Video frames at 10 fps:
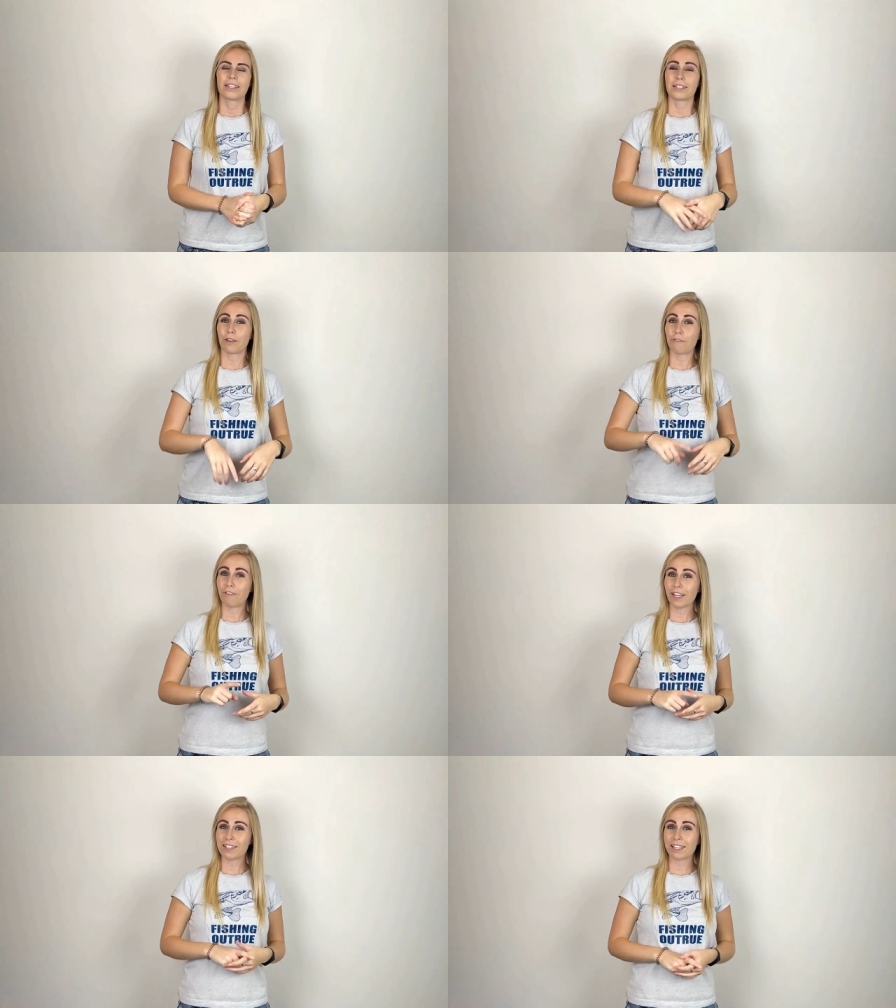So the
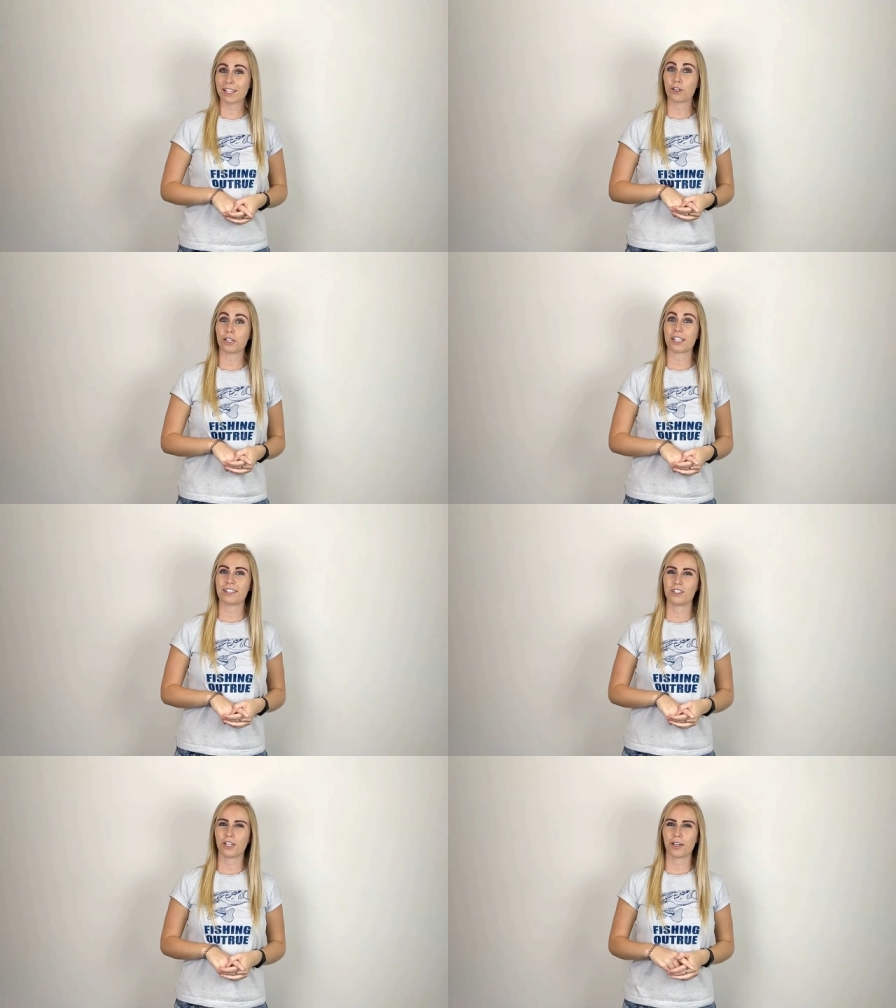first thing you need
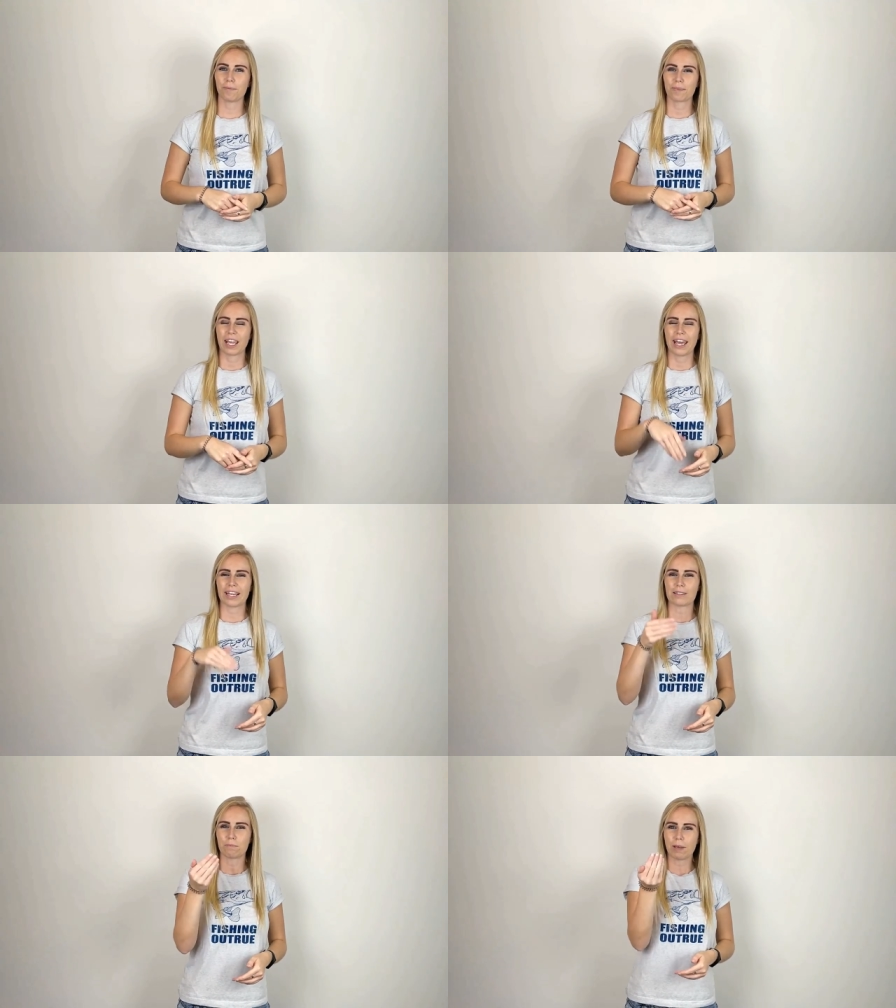to do
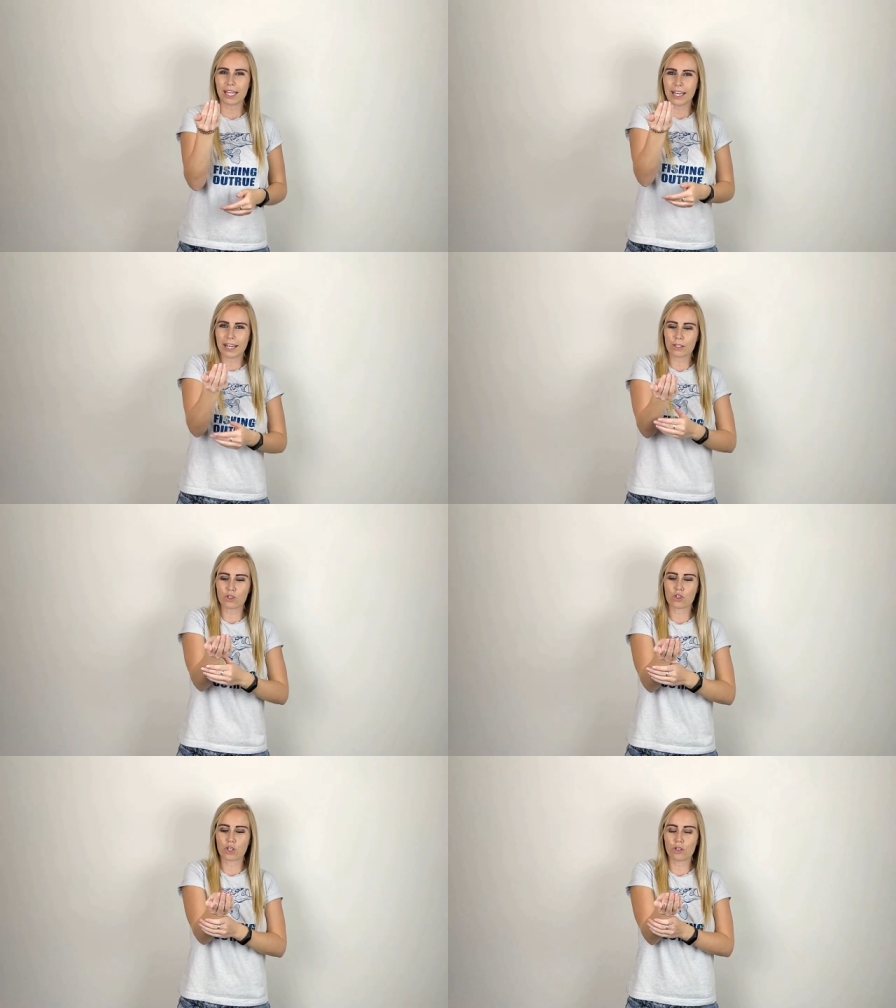is make a
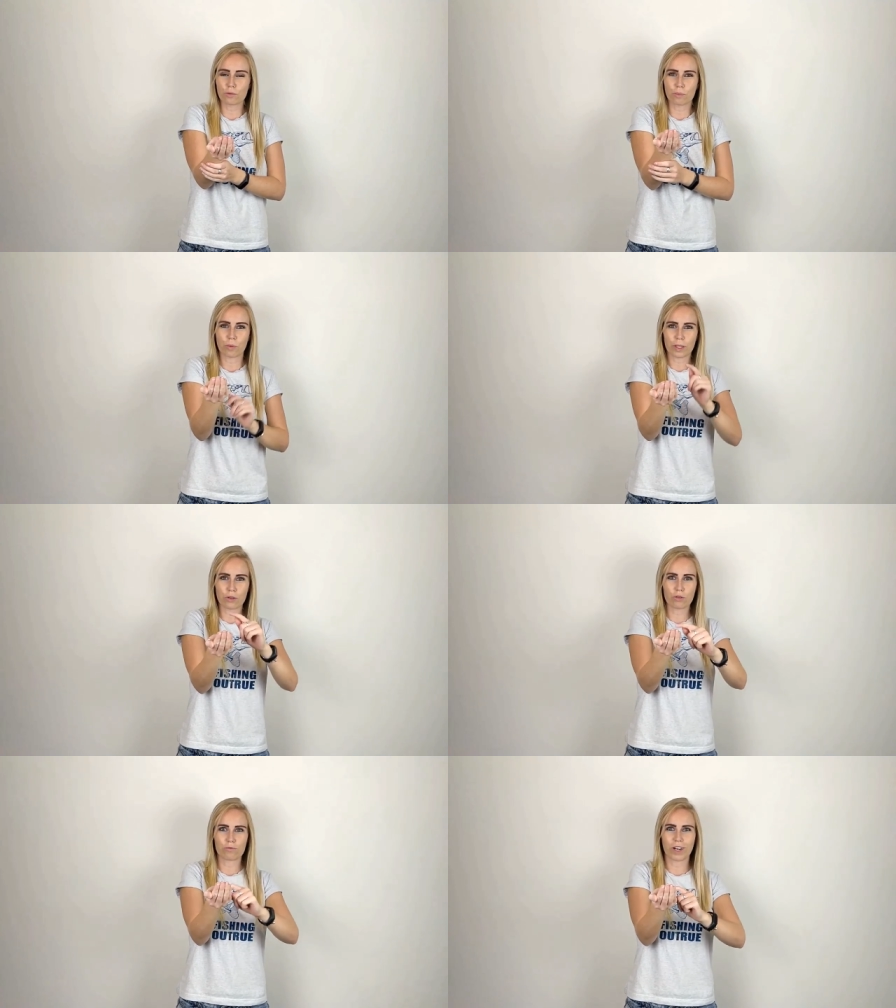scoop with
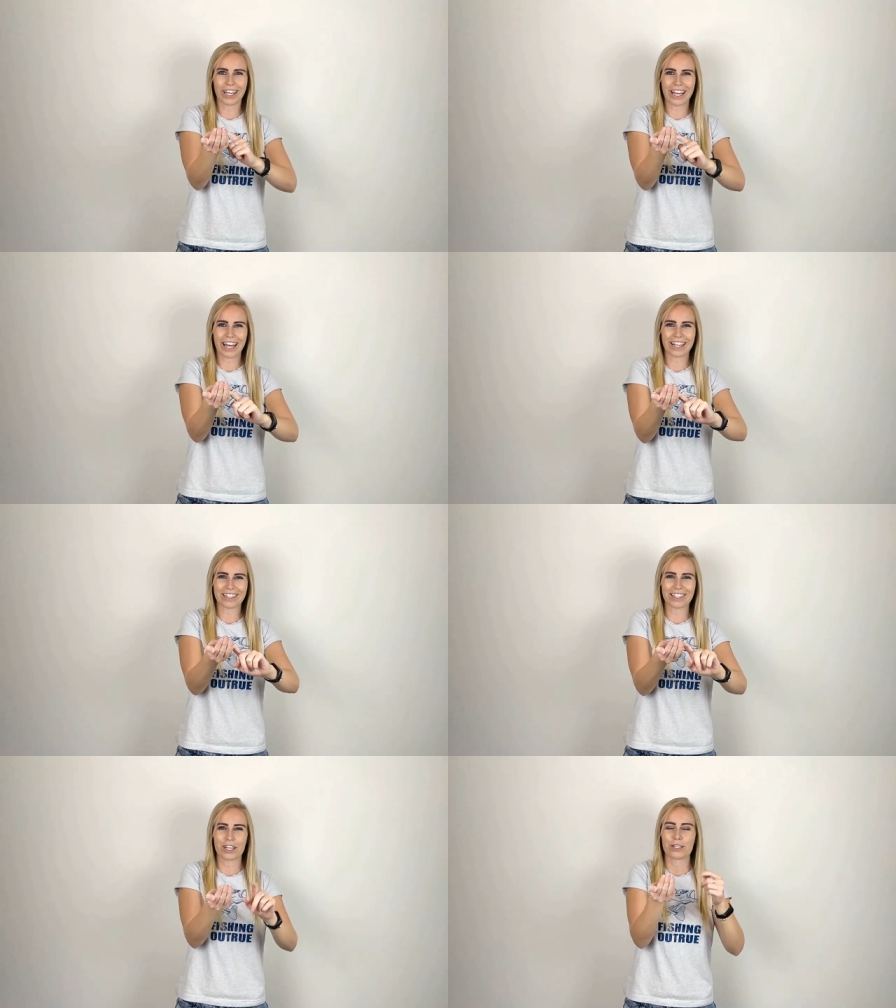your right hand.